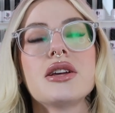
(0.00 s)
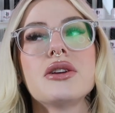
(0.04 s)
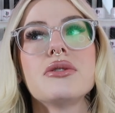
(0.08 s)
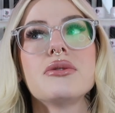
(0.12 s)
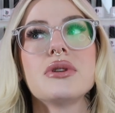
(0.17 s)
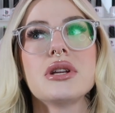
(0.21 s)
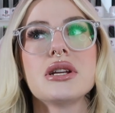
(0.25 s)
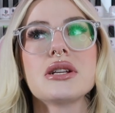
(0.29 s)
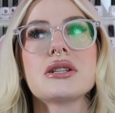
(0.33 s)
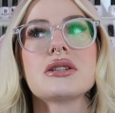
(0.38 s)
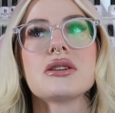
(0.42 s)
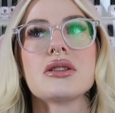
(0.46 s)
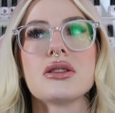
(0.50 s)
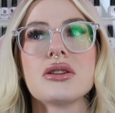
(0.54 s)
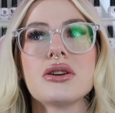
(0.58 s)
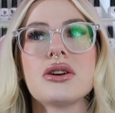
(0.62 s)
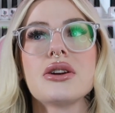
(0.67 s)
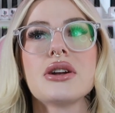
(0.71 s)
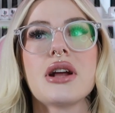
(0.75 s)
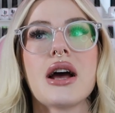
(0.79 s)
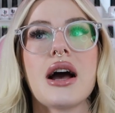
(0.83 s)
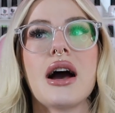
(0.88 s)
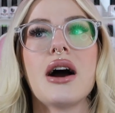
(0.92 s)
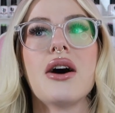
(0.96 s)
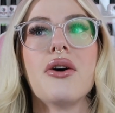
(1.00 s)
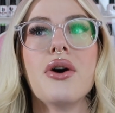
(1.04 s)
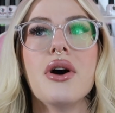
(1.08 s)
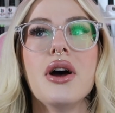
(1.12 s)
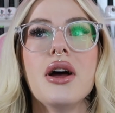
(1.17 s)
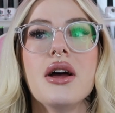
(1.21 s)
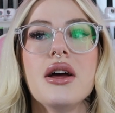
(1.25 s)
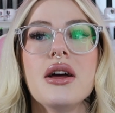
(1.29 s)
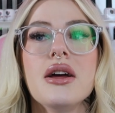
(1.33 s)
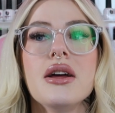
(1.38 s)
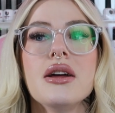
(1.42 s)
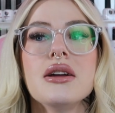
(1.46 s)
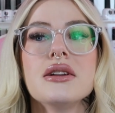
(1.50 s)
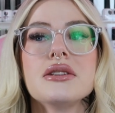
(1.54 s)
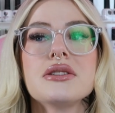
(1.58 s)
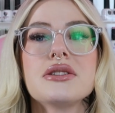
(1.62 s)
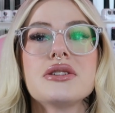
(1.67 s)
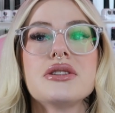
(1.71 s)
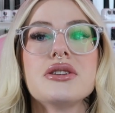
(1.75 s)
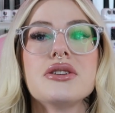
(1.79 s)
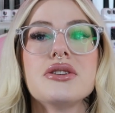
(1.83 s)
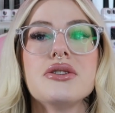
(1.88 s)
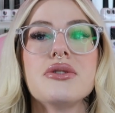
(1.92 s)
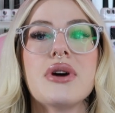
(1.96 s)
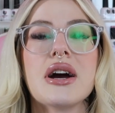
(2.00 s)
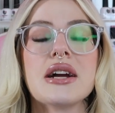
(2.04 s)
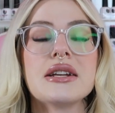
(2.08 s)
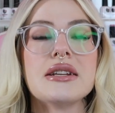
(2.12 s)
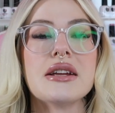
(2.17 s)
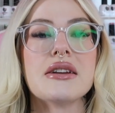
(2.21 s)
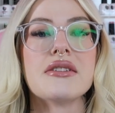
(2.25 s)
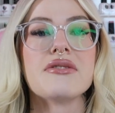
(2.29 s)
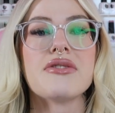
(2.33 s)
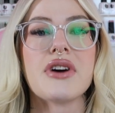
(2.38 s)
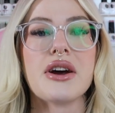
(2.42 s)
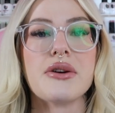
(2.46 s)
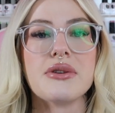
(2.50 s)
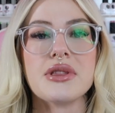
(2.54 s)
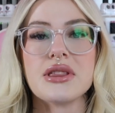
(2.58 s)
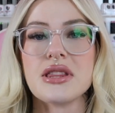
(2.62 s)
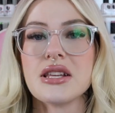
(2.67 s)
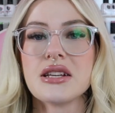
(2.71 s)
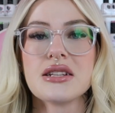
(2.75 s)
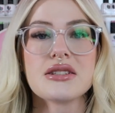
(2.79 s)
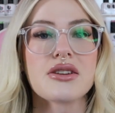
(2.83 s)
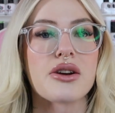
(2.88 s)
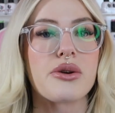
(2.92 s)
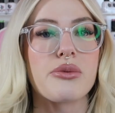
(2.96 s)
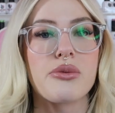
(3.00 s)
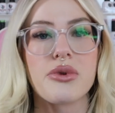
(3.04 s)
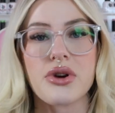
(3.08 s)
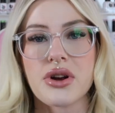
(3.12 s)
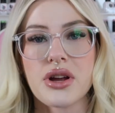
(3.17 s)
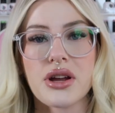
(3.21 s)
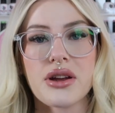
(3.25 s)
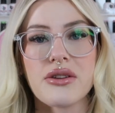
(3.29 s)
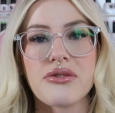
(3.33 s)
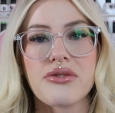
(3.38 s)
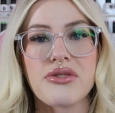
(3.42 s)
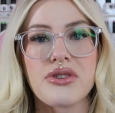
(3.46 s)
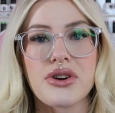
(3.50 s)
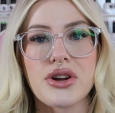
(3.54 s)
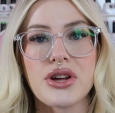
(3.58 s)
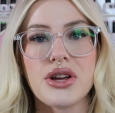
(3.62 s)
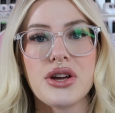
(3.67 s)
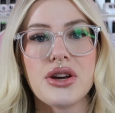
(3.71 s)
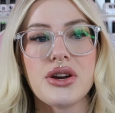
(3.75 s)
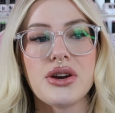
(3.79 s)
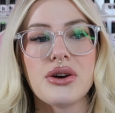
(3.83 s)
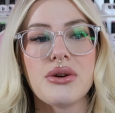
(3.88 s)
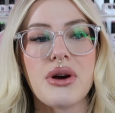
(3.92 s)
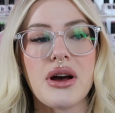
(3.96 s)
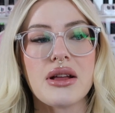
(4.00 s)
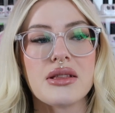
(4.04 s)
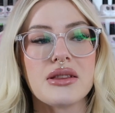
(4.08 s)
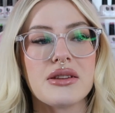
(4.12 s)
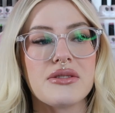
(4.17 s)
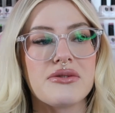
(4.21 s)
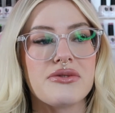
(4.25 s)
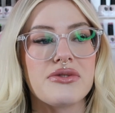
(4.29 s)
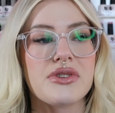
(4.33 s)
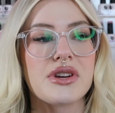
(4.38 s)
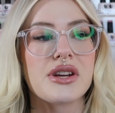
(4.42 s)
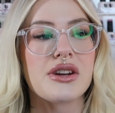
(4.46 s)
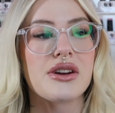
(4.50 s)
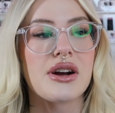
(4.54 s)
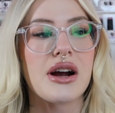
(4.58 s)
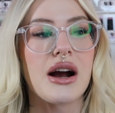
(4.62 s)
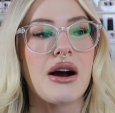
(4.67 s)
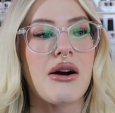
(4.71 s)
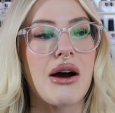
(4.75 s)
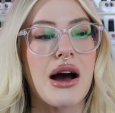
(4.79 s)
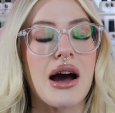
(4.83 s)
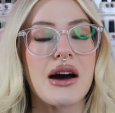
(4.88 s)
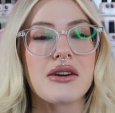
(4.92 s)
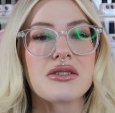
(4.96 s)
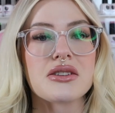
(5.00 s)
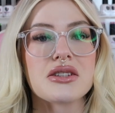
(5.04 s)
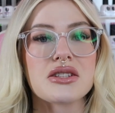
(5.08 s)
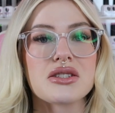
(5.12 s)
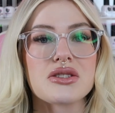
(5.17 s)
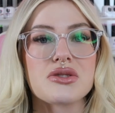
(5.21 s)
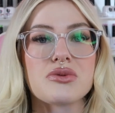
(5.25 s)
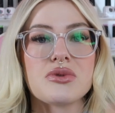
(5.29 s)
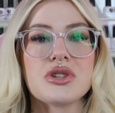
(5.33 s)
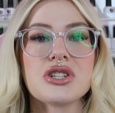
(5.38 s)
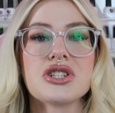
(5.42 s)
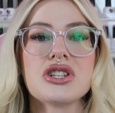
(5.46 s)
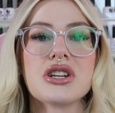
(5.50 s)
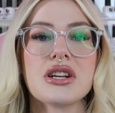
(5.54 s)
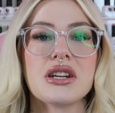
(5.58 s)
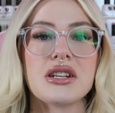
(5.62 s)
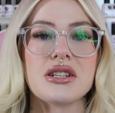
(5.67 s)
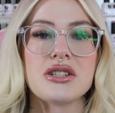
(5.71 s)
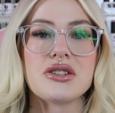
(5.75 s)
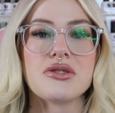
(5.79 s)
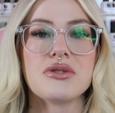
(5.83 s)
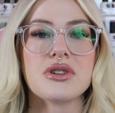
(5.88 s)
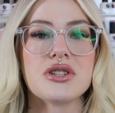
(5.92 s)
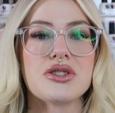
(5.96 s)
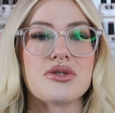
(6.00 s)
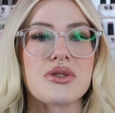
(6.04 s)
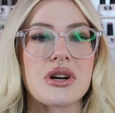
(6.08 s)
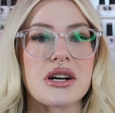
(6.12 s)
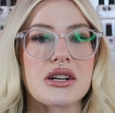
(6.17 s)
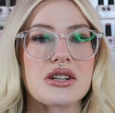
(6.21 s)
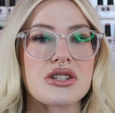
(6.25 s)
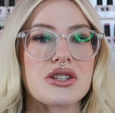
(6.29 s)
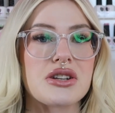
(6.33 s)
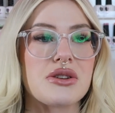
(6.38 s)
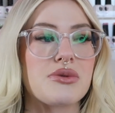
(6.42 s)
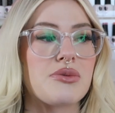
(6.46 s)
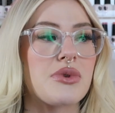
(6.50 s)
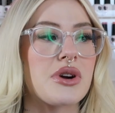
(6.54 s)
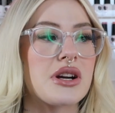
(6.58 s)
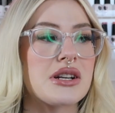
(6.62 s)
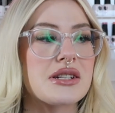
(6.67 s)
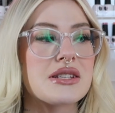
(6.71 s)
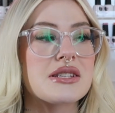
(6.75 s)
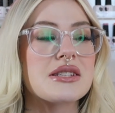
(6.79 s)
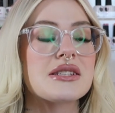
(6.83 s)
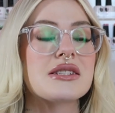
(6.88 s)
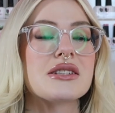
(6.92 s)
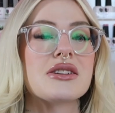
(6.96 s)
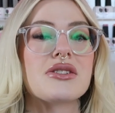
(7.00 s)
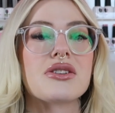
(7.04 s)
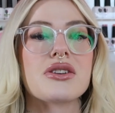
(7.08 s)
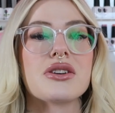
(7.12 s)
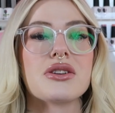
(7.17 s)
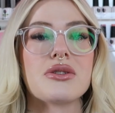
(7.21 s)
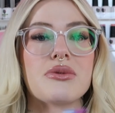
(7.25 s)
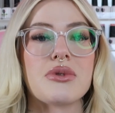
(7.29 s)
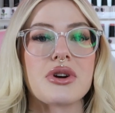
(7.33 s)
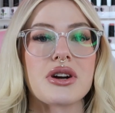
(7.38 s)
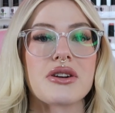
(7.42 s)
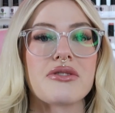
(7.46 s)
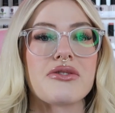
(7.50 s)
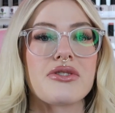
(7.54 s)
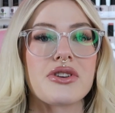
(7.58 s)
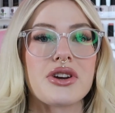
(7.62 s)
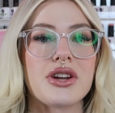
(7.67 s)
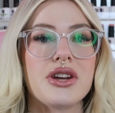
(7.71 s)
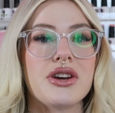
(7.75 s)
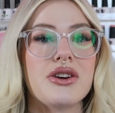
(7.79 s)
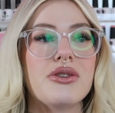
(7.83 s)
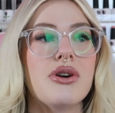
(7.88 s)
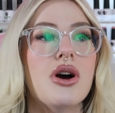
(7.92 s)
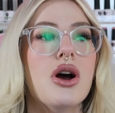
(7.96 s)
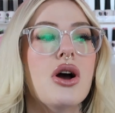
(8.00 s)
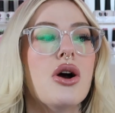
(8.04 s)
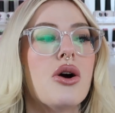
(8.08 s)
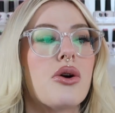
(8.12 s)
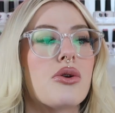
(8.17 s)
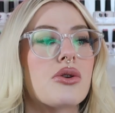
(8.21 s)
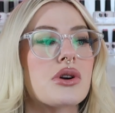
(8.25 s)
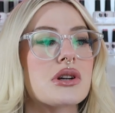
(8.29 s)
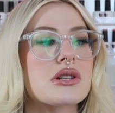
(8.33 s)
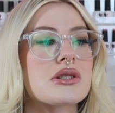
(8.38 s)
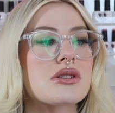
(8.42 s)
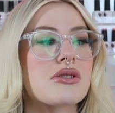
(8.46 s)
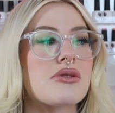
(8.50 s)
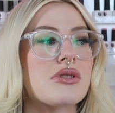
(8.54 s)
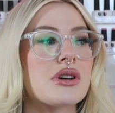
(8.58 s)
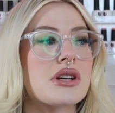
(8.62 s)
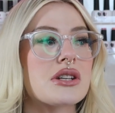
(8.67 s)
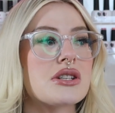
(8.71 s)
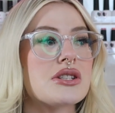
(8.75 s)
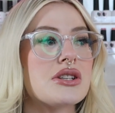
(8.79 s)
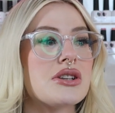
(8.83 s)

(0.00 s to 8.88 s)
You need to learn how to identify when things aren't working for you and then figure out how to switch it into a direction where it's still gonna work for you, or it's going